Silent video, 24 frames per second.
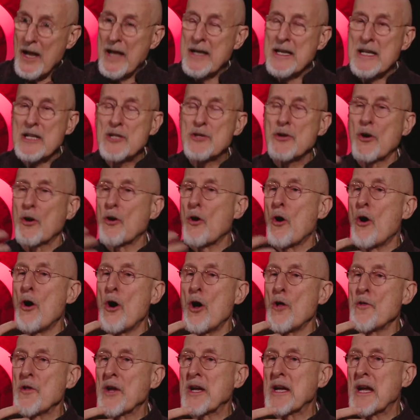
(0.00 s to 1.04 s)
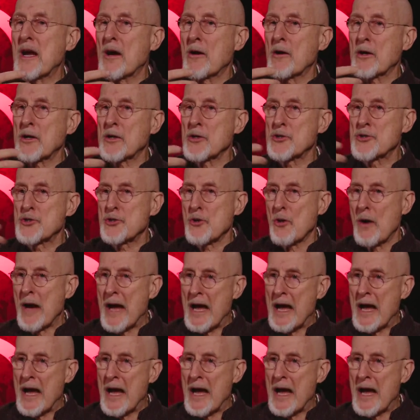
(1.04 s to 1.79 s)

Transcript: And he took all the caricature